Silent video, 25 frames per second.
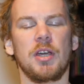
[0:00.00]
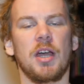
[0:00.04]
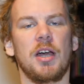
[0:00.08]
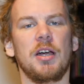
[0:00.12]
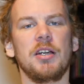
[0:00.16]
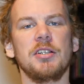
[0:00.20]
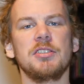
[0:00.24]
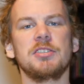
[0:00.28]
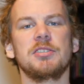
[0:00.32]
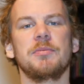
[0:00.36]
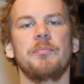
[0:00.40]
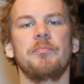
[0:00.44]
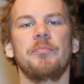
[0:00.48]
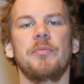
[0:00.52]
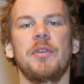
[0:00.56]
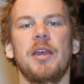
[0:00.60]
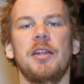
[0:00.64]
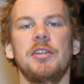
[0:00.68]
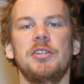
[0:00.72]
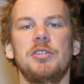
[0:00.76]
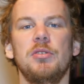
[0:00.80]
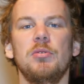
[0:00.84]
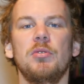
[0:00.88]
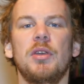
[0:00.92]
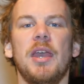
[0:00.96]
cards,
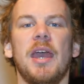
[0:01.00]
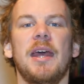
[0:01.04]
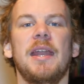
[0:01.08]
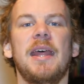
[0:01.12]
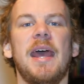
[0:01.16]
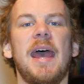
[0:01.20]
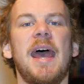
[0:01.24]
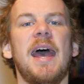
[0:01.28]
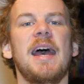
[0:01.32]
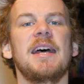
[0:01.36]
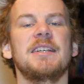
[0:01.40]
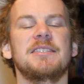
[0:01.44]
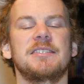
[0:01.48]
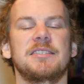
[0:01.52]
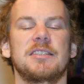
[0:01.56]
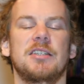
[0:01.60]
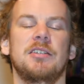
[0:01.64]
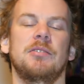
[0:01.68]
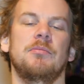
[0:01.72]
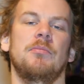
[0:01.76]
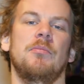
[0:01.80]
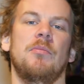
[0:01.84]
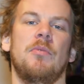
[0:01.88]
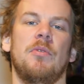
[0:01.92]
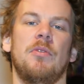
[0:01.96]
and you can ask
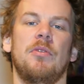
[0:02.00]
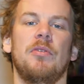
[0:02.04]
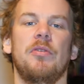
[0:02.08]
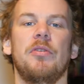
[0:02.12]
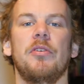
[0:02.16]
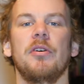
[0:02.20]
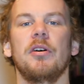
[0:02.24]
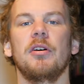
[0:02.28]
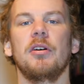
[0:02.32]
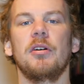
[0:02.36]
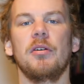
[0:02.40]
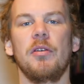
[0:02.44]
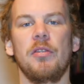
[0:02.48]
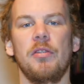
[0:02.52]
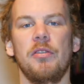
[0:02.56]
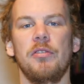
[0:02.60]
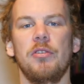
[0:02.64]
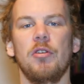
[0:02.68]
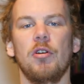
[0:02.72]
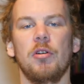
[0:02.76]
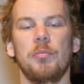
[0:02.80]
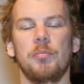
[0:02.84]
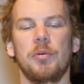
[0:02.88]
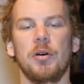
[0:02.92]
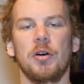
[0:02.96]

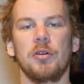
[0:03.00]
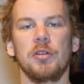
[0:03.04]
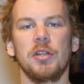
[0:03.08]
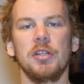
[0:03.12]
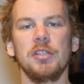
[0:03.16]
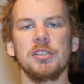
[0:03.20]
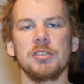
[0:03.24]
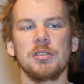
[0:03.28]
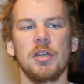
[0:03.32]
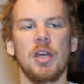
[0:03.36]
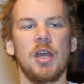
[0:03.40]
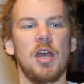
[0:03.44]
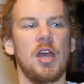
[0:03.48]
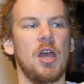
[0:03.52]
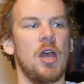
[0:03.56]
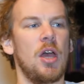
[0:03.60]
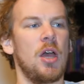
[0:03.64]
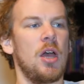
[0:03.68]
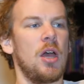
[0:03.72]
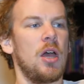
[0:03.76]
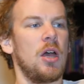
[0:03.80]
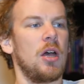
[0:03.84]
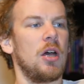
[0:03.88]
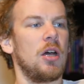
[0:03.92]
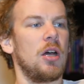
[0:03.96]
your opponent
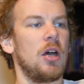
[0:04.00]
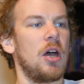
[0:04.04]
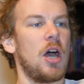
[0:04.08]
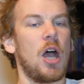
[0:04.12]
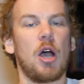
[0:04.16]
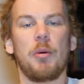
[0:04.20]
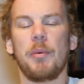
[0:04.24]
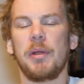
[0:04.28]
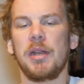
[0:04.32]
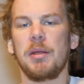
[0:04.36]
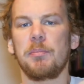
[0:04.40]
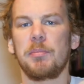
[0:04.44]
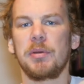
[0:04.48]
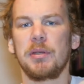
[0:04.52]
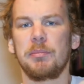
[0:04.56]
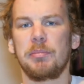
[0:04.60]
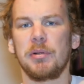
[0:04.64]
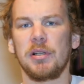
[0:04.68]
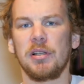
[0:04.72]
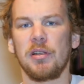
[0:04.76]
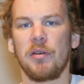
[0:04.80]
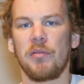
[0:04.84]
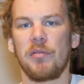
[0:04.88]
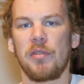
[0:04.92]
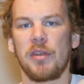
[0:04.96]
how many
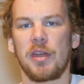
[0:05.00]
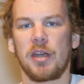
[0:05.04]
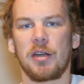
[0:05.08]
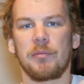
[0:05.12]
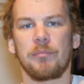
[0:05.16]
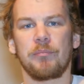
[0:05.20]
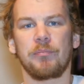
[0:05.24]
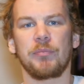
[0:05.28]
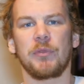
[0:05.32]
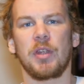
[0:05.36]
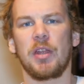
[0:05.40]
people live there.